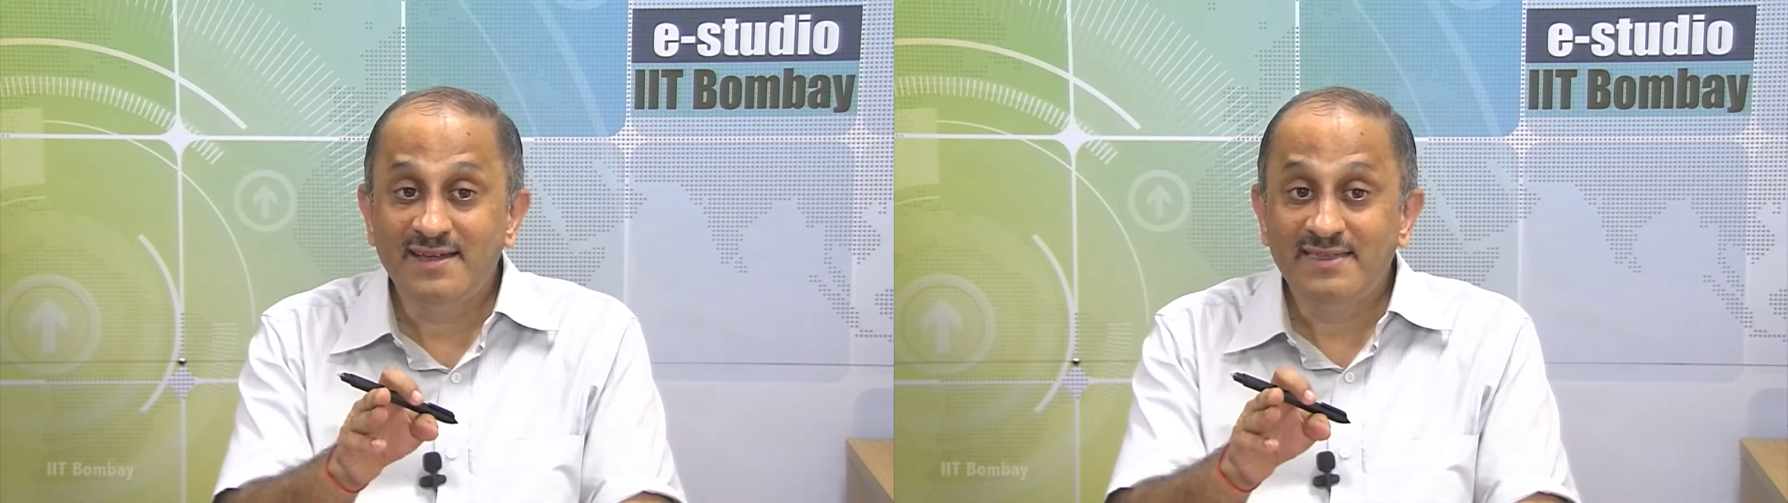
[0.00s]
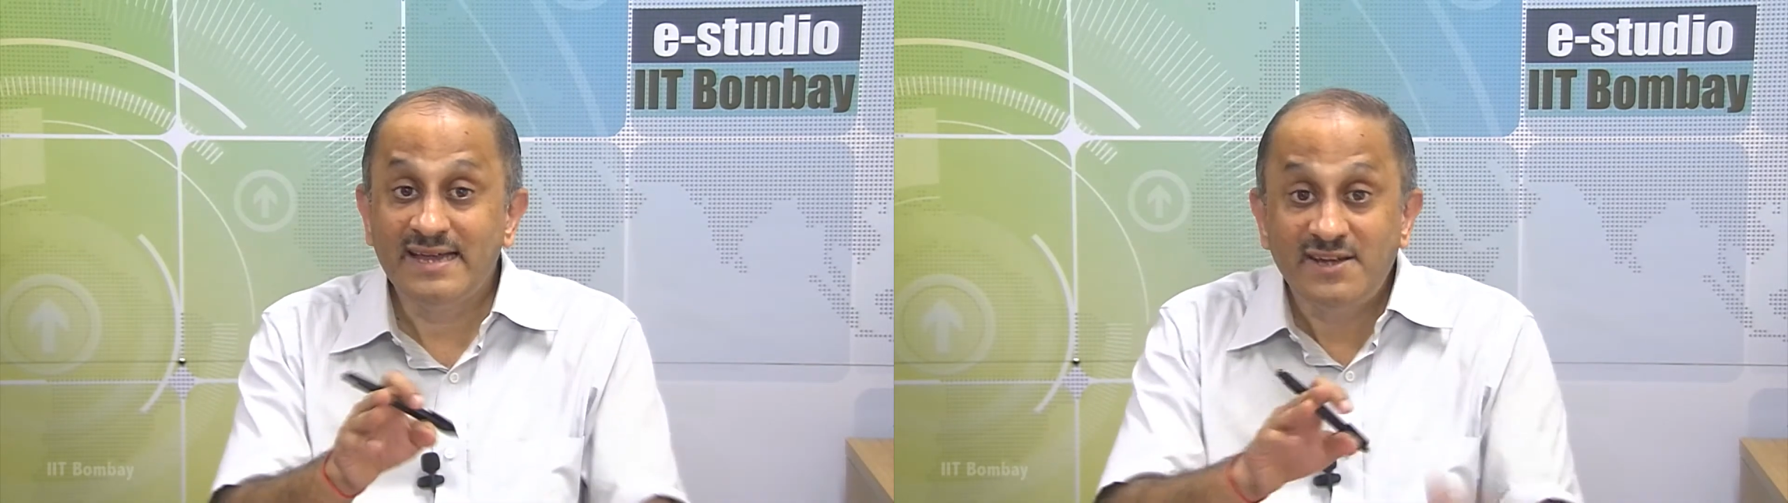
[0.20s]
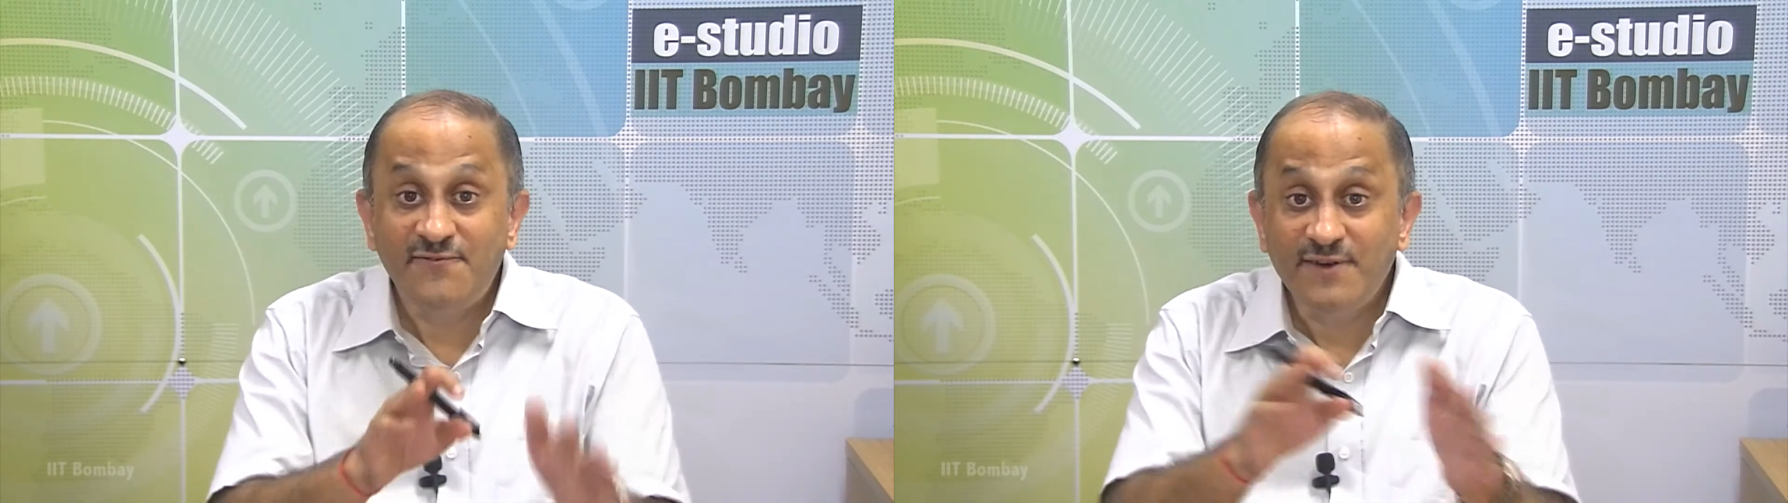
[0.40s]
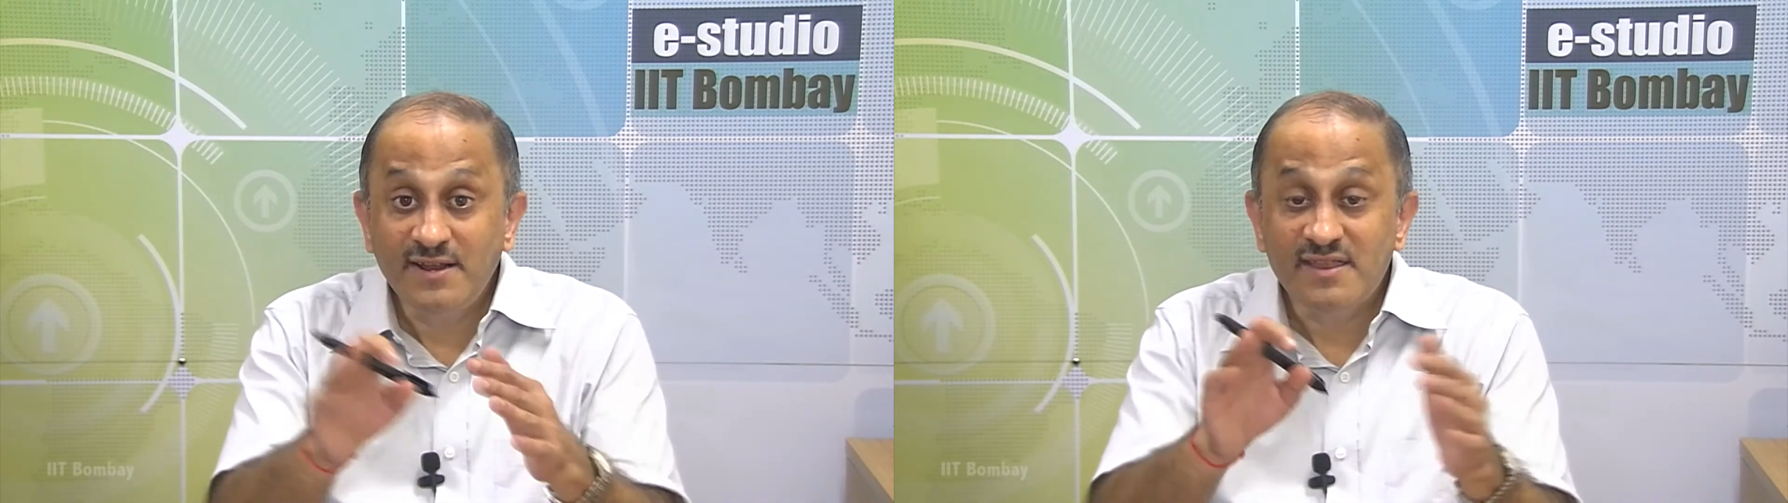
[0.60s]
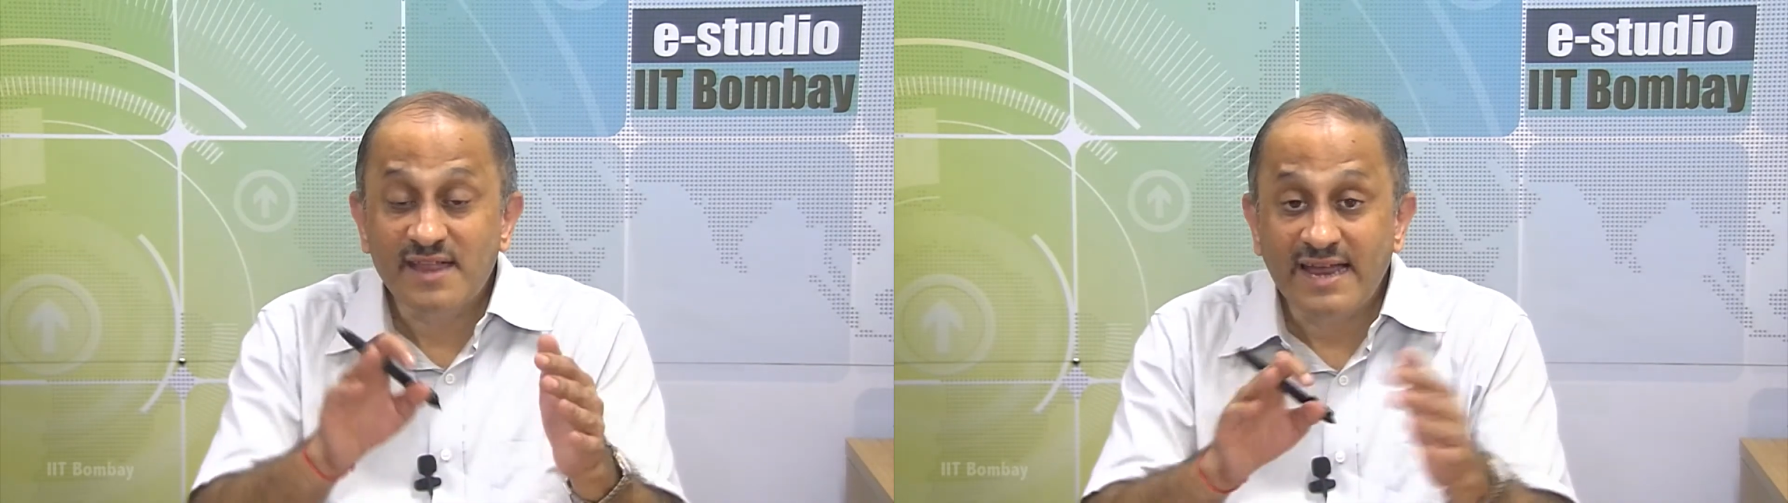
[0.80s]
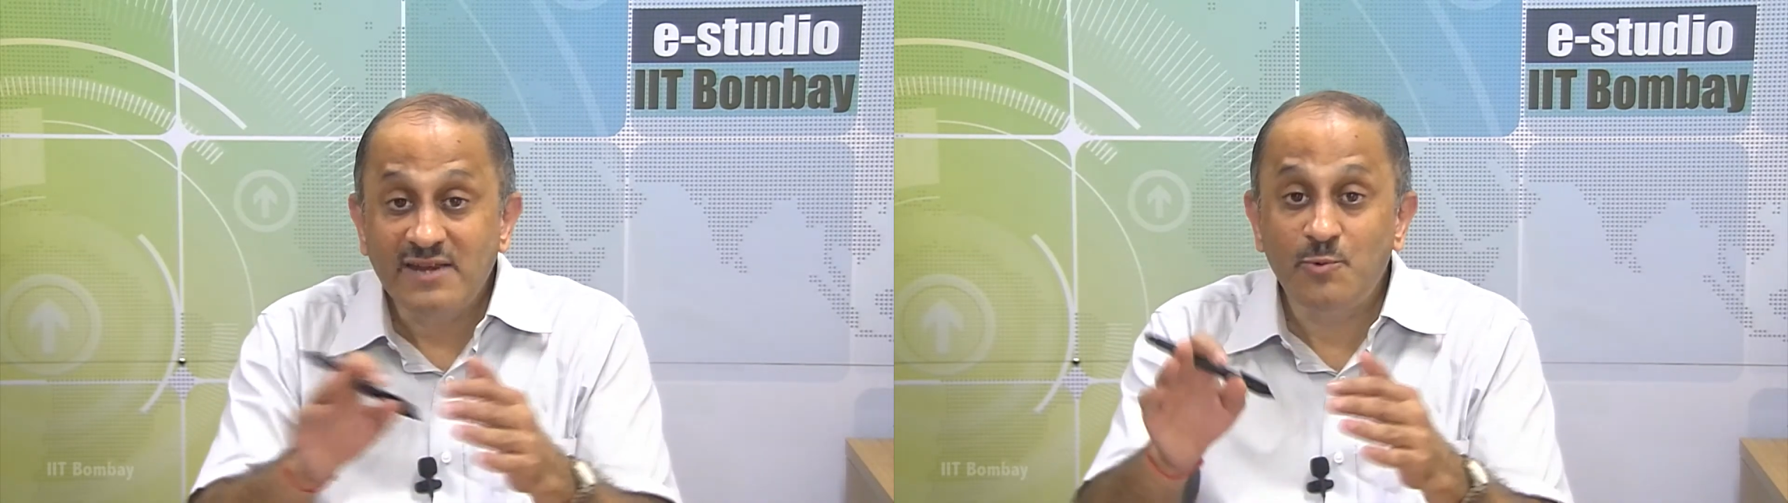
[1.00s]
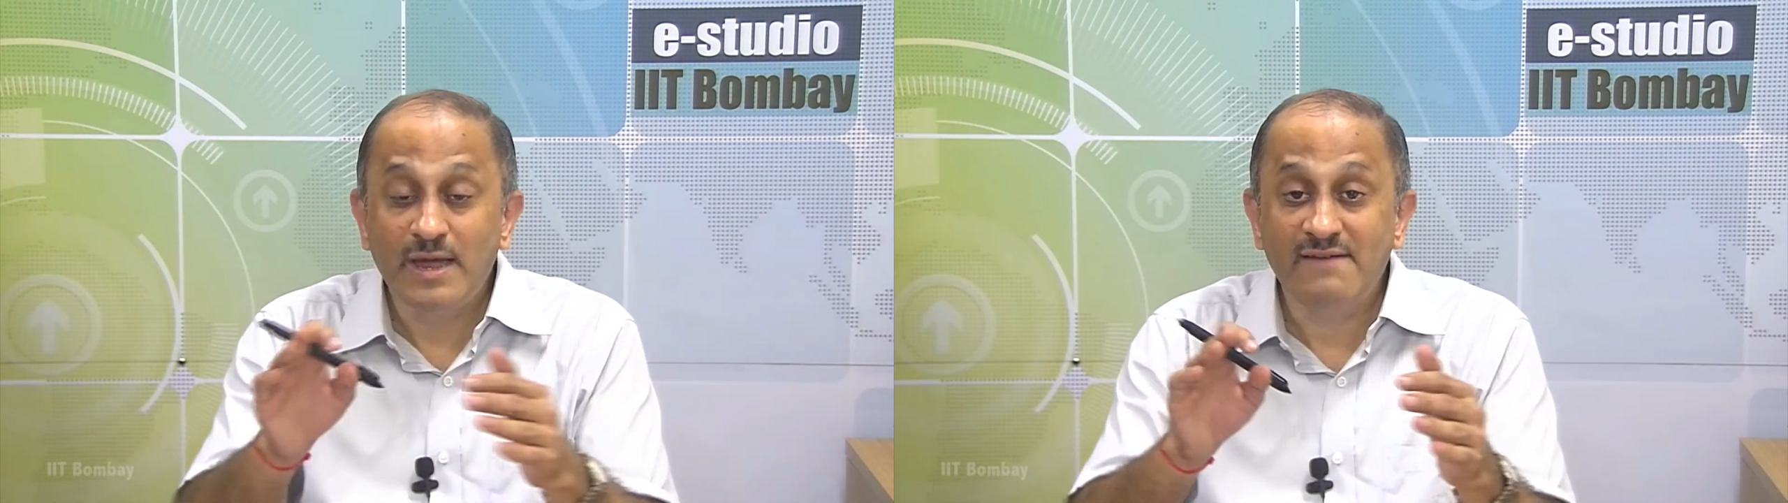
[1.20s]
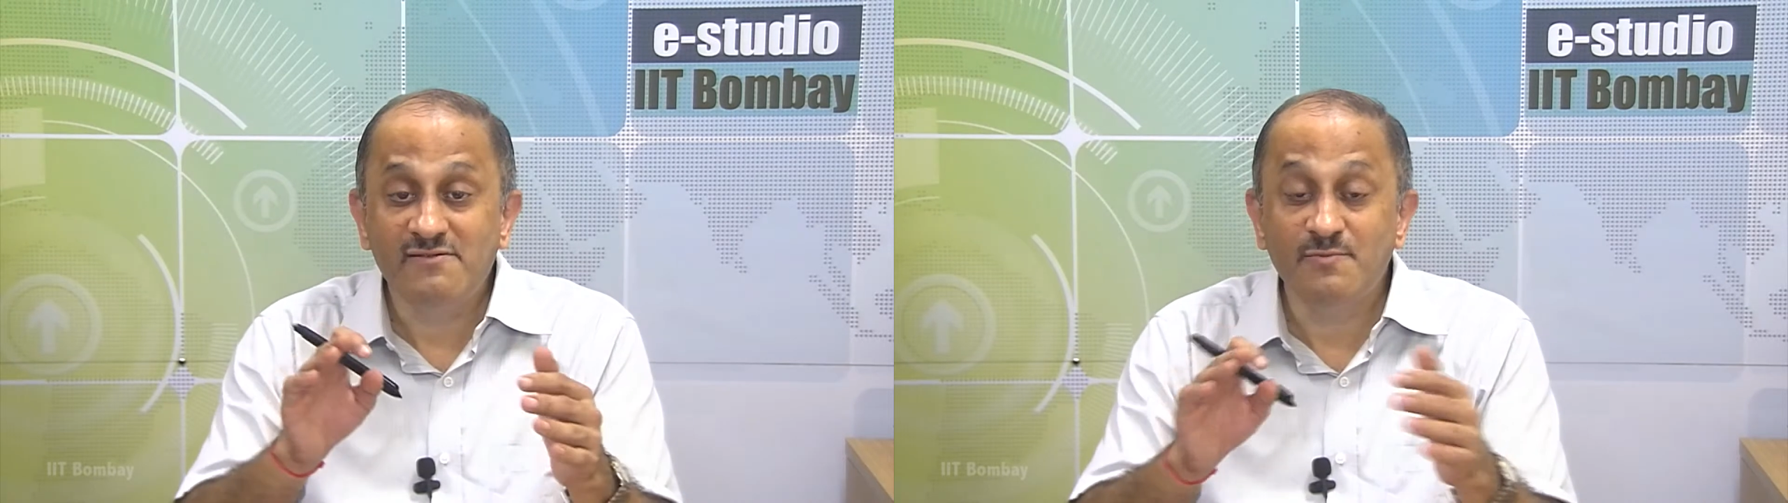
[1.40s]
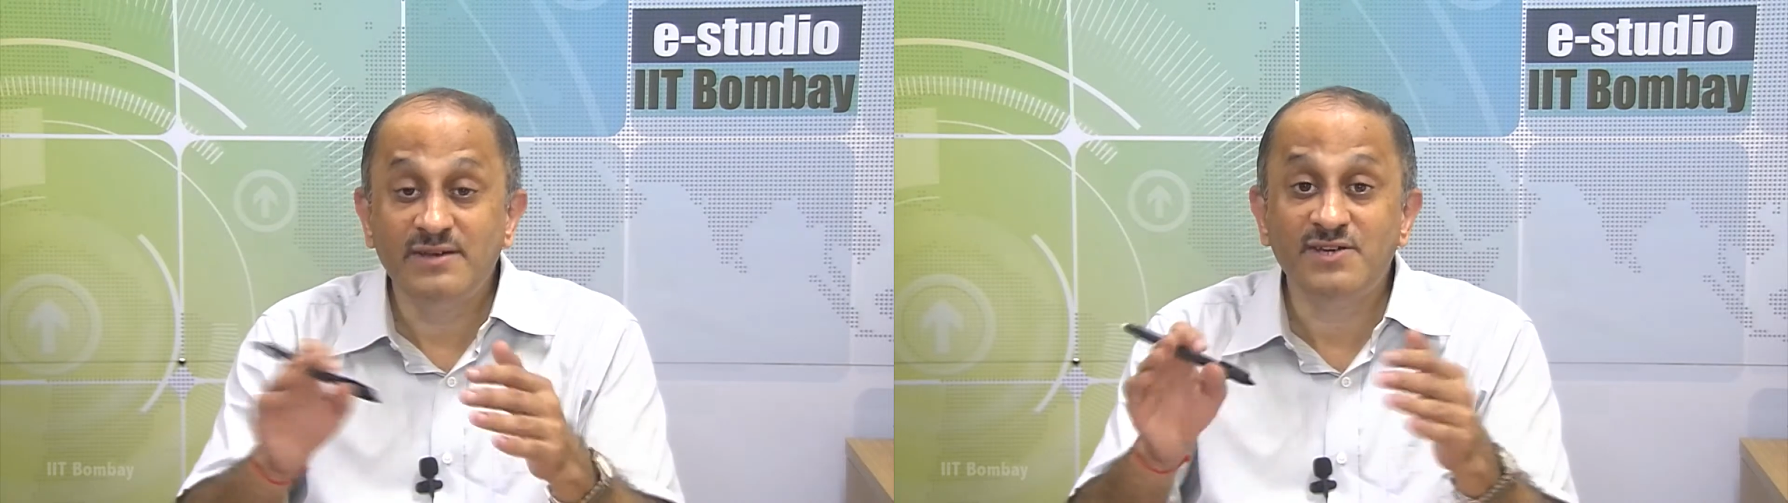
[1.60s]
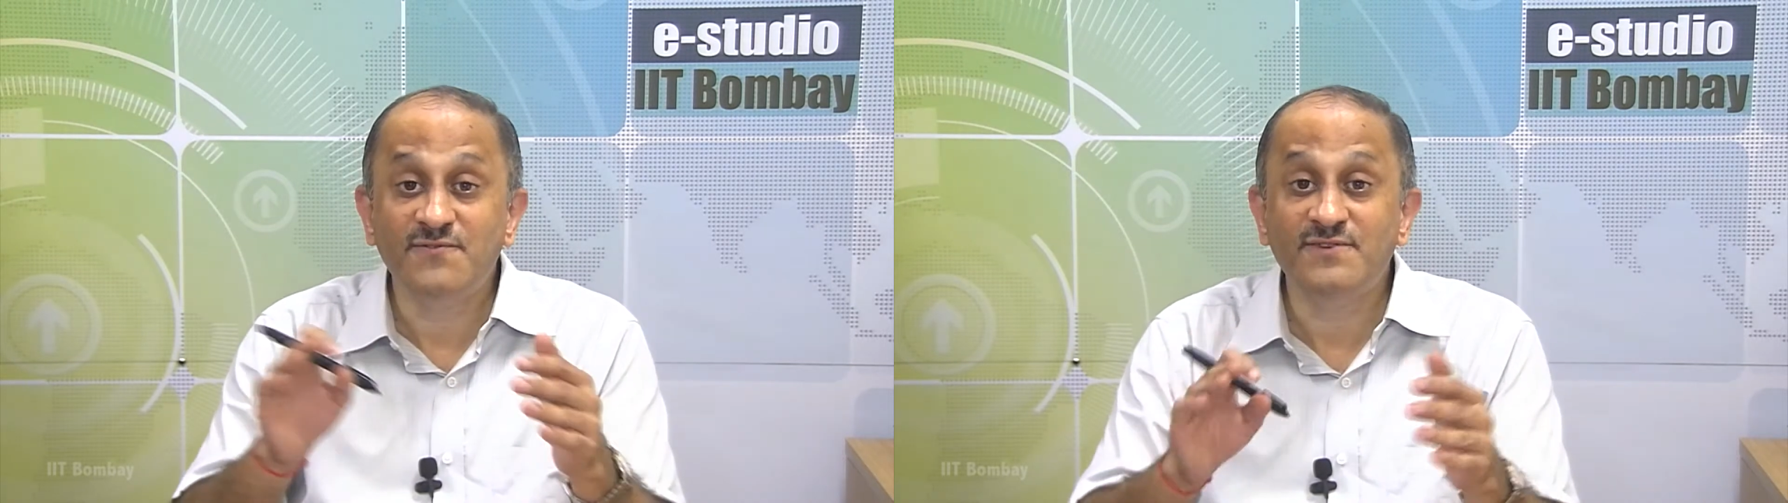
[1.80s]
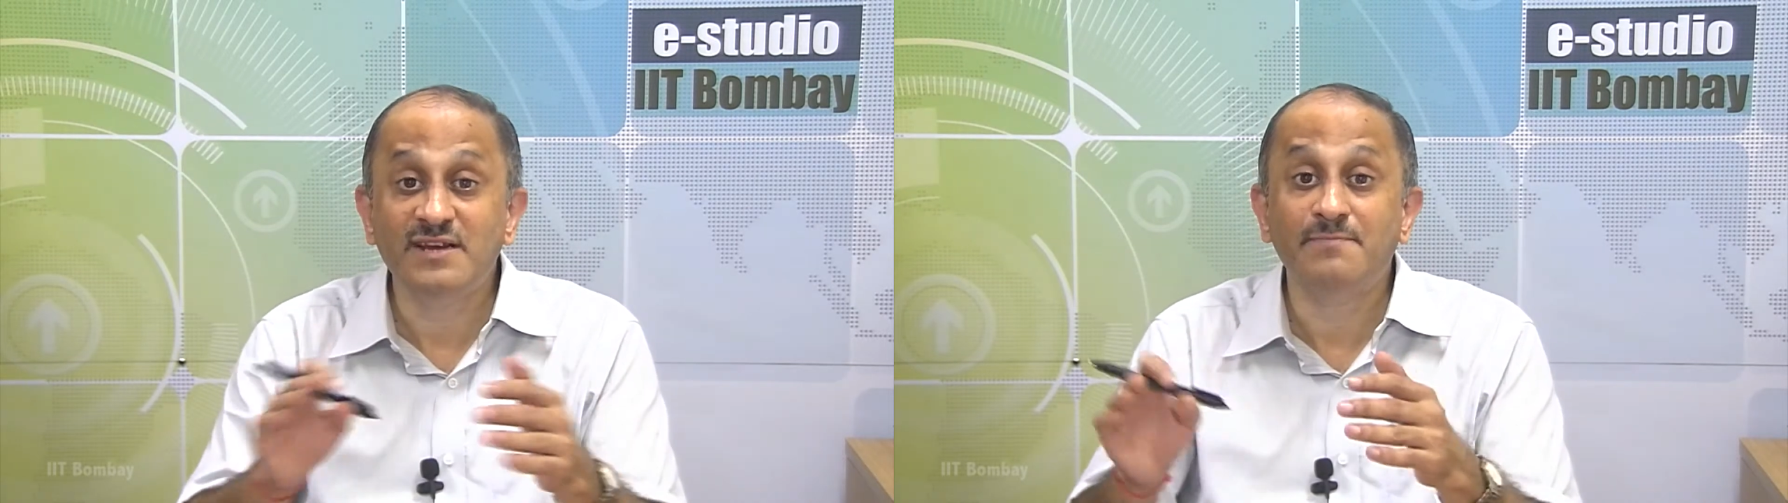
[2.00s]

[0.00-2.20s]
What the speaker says: then different sine waves will be shifted